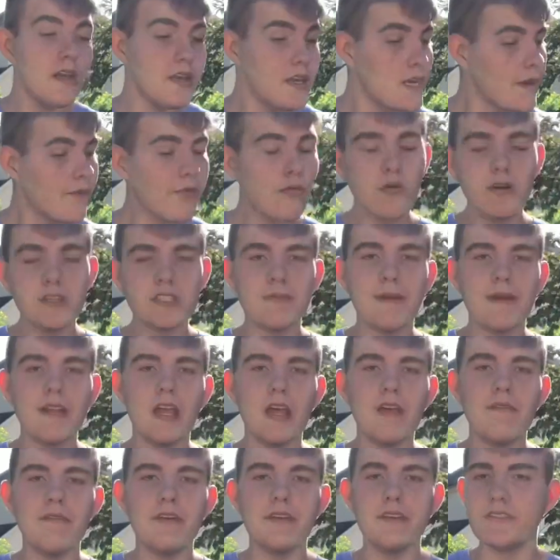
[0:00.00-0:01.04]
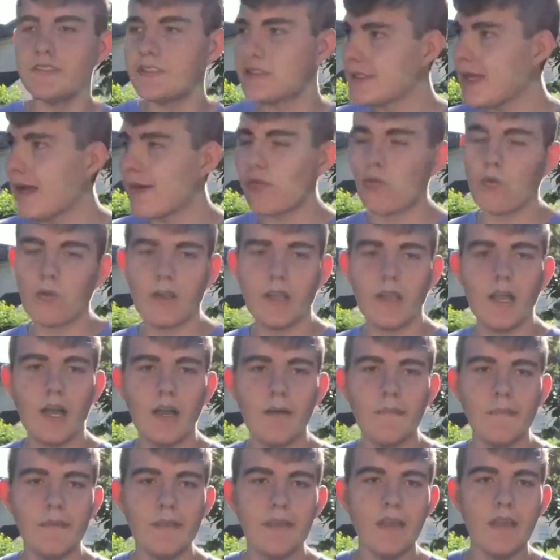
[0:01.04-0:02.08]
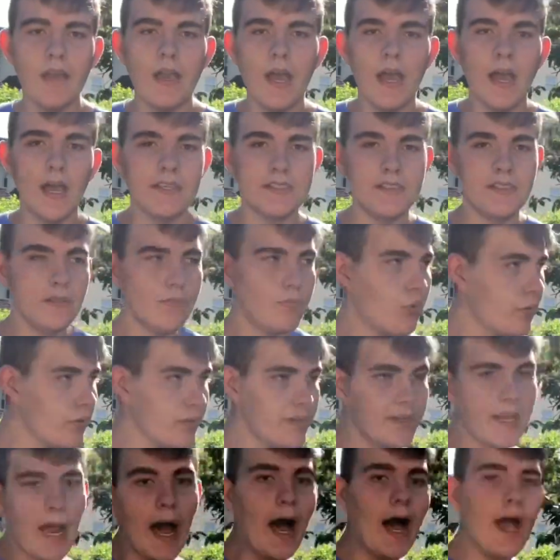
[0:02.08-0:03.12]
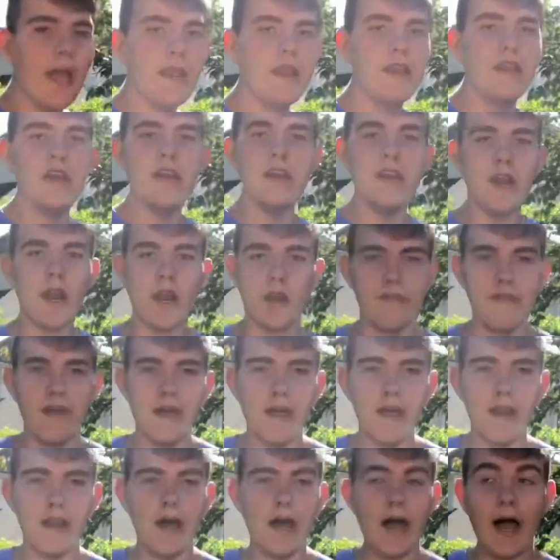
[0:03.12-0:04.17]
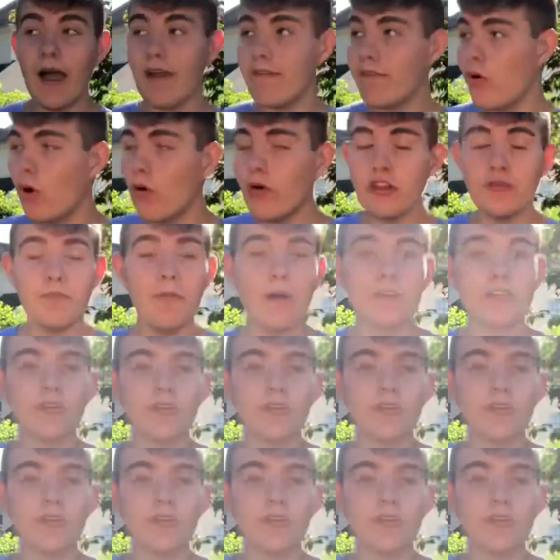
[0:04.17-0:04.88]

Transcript: Never once in my life has it stopped working on me, has the board died, none of that. I've always been